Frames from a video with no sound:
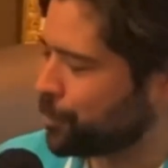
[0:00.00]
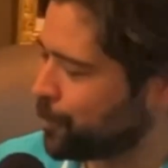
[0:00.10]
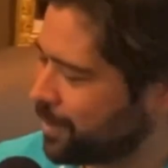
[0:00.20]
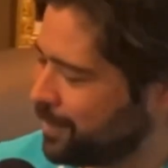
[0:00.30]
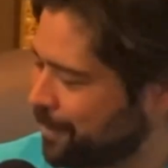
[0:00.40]
Thank
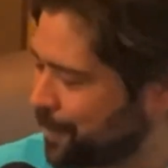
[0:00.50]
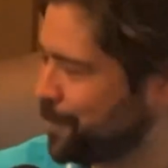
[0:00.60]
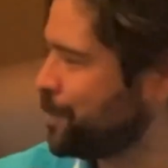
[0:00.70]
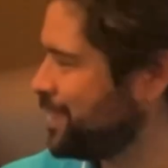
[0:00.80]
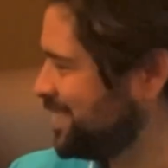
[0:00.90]
you so much,
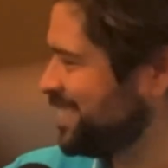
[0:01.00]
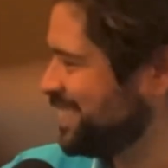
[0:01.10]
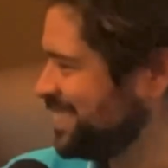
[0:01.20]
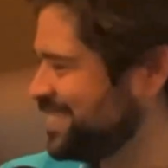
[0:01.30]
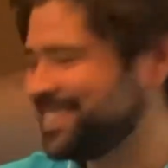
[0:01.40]
Rick. Have a good
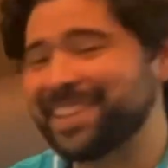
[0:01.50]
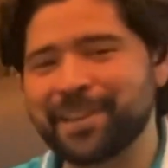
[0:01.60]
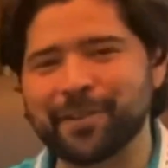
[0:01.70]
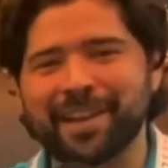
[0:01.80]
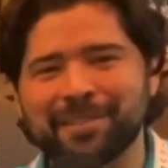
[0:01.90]
one.
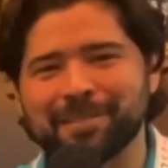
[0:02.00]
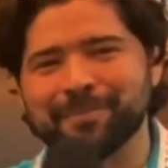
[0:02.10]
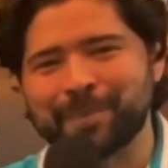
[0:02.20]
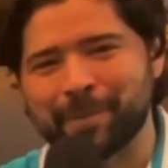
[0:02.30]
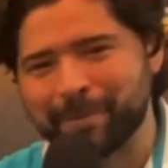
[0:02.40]
Thank you, guys.